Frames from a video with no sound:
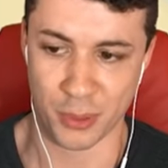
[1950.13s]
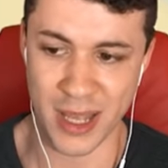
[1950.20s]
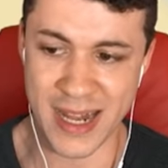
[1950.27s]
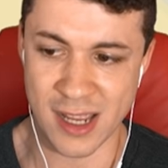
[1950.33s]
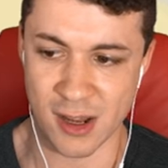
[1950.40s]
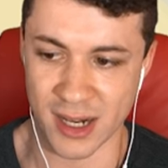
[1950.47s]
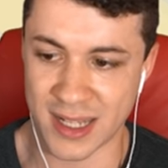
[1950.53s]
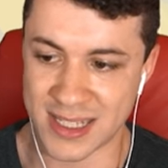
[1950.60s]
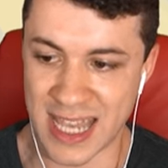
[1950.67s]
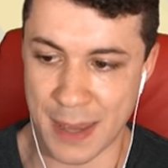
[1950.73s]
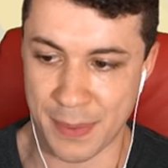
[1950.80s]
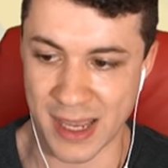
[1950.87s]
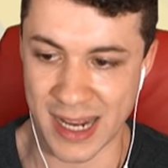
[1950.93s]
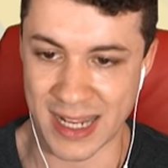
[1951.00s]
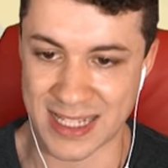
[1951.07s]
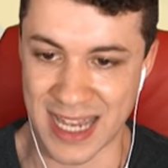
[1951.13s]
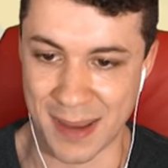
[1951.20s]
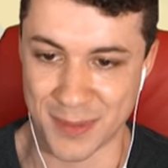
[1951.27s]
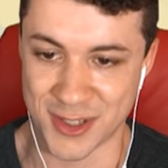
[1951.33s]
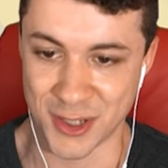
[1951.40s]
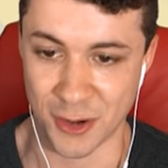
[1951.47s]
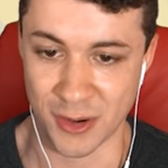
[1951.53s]
planning on escaping
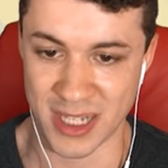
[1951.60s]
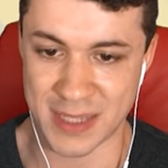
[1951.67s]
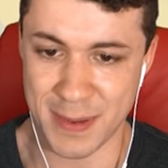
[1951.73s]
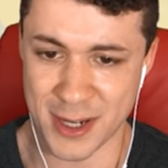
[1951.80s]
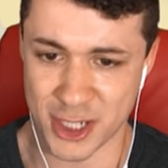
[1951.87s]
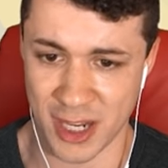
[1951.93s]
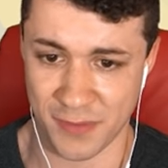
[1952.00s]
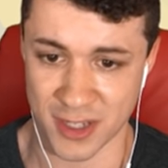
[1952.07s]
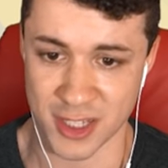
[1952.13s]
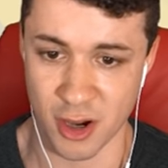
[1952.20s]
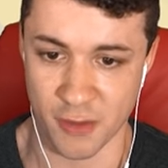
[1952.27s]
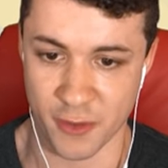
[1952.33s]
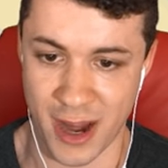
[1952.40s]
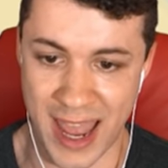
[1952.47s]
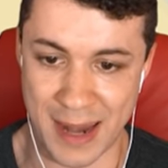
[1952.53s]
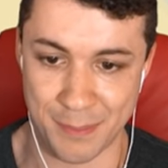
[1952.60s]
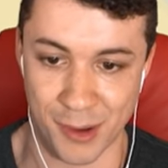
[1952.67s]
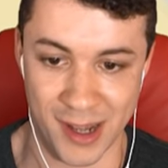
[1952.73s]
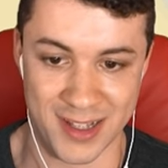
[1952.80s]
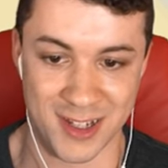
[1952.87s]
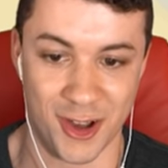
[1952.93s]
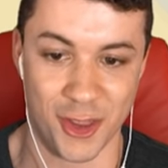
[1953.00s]
anytime soon, especially if it's going for
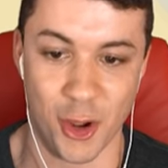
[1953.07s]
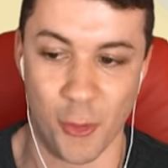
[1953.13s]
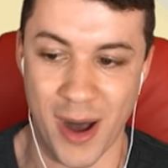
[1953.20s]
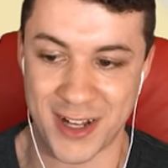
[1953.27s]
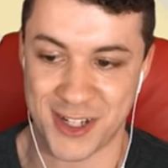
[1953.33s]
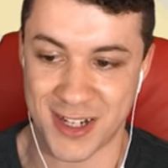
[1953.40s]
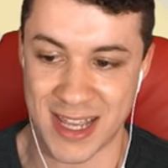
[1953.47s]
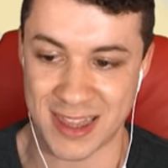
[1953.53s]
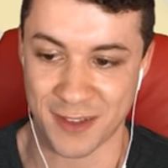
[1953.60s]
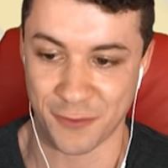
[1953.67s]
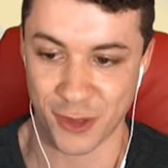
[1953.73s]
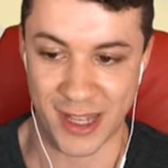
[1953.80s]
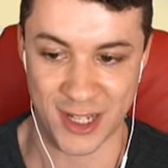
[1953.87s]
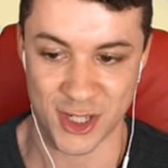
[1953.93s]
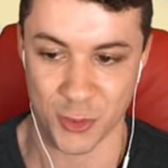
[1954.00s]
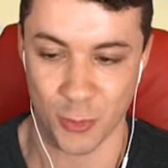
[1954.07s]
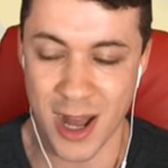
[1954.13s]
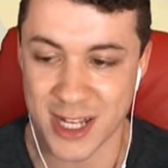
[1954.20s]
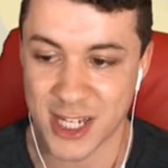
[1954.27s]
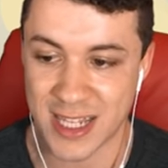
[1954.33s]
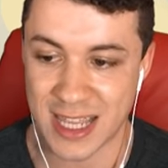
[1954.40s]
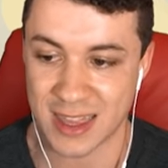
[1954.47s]
headbutts, although watch it get the flinch.
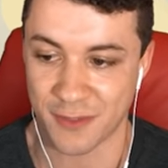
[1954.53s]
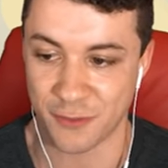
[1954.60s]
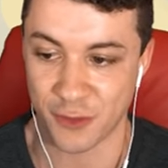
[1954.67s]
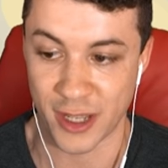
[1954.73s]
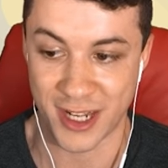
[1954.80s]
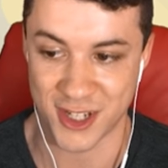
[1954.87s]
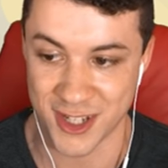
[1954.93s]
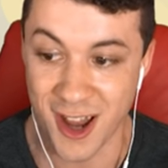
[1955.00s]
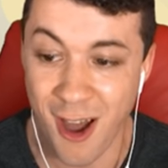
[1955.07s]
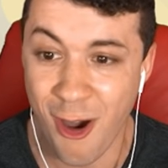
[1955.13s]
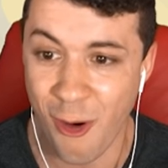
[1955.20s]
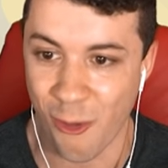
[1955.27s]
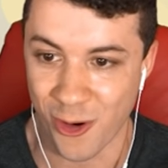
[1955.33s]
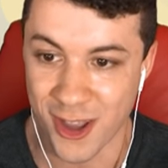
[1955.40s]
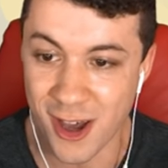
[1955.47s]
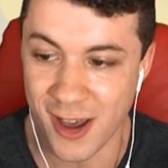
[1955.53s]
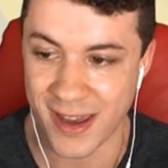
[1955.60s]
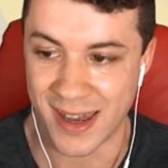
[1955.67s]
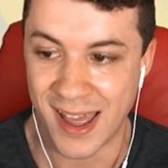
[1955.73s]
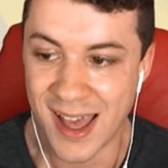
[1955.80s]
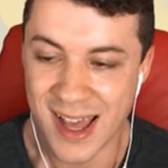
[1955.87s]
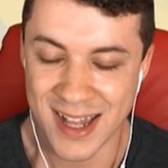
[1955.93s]
Watch it get the flinch. No!
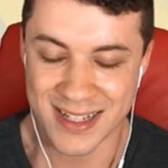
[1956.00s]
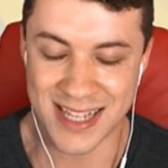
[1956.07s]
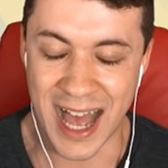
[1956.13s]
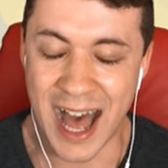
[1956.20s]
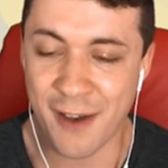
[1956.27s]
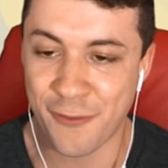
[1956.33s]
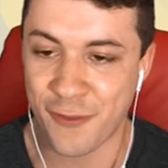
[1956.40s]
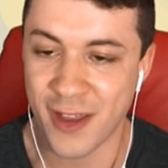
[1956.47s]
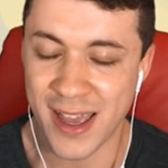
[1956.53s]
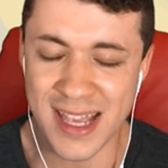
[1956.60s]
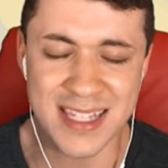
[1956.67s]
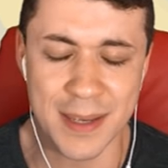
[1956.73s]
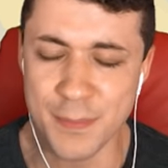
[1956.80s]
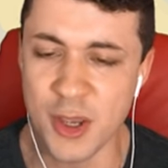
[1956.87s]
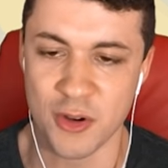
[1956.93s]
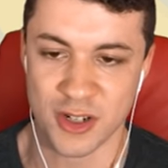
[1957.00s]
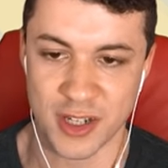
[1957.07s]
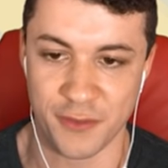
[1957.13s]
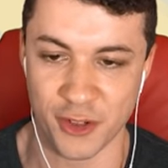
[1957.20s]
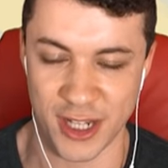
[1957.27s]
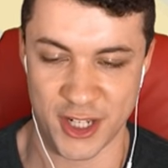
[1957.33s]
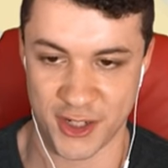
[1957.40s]
Good! Toph is immune to
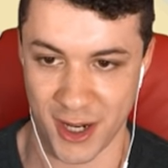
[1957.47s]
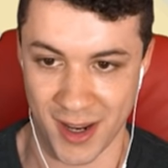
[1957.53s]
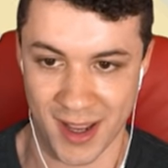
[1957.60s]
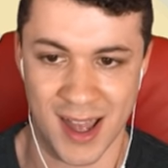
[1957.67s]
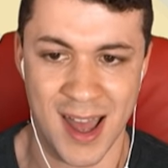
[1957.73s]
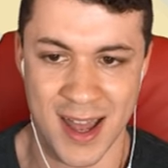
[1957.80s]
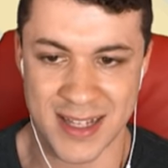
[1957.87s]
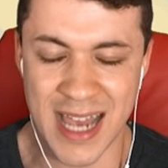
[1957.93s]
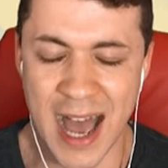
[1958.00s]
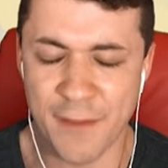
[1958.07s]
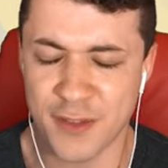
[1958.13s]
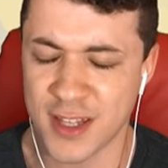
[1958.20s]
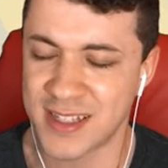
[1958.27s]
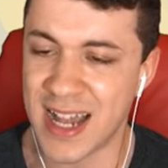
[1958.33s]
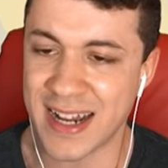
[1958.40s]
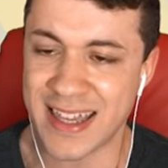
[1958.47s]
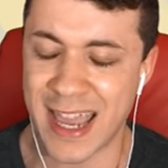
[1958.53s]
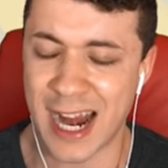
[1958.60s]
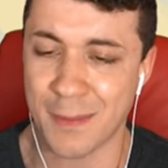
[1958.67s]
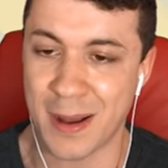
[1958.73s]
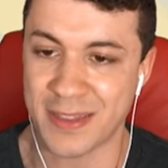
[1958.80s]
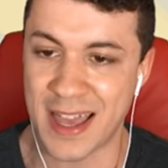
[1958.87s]
flinching. Toph does not
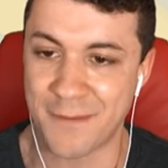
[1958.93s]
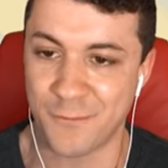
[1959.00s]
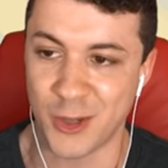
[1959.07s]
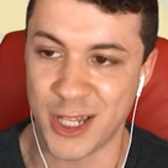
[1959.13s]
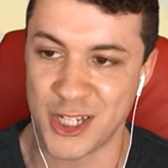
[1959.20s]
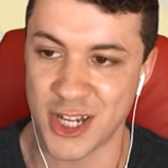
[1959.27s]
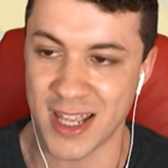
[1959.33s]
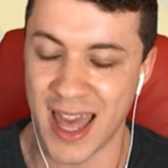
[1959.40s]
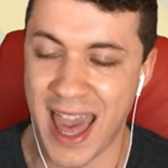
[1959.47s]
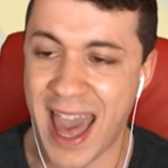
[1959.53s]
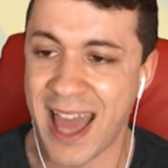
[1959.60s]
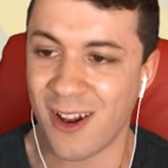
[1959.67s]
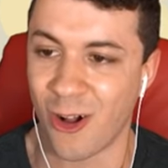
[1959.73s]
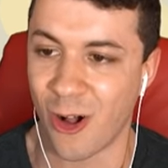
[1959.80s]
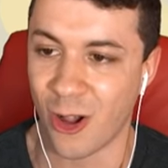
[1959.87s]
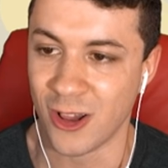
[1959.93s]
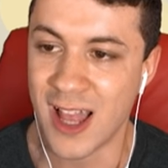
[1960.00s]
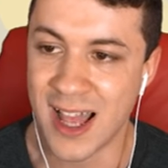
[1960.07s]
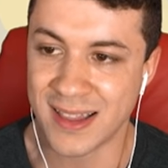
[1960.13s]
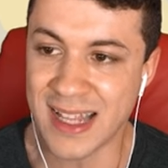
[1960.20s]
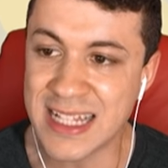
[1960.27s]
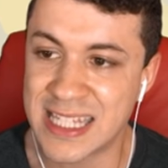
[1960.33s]
care about that flinching at all.
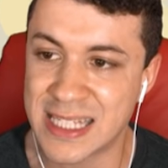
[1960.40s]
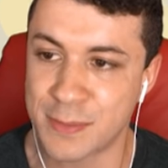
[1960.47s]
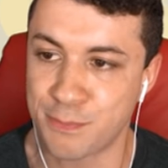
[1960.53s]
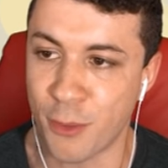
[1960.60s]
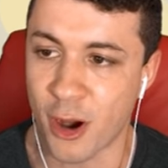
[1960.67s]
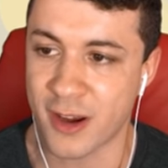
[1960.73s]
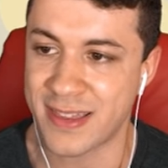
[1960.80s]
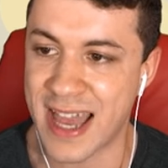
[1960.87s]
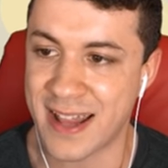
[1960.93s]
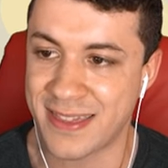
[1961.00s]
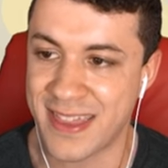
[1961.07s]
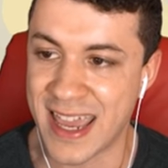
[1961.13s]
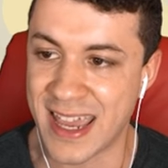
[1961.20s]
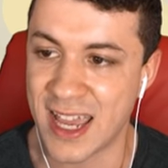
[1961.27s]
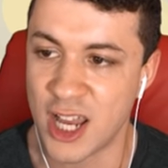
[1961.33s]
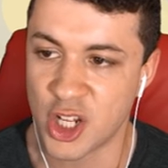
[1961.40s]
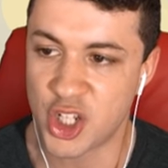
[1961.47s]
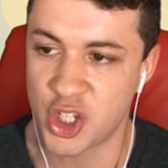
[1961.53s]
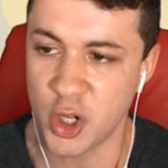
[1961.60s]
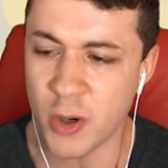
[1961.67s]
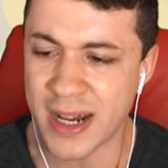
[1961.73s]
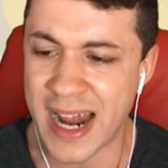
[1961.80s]
Let's spark that thing,
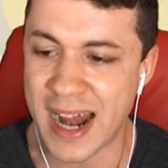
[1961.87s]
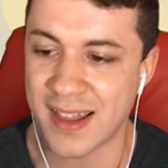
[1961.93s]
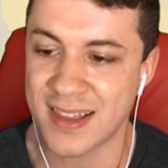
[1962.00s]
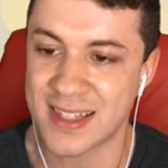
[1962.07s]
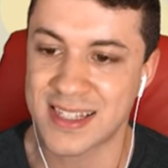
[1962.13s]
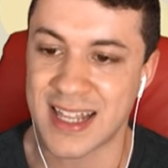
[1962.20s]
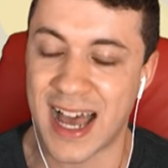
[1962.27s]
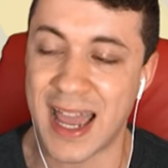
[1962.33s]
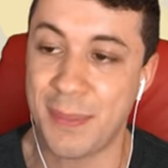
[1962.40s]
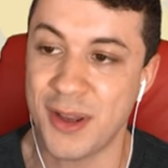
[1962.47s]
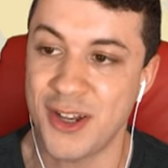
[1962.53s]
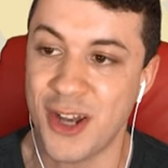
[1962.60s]
shoot it out of the sky, but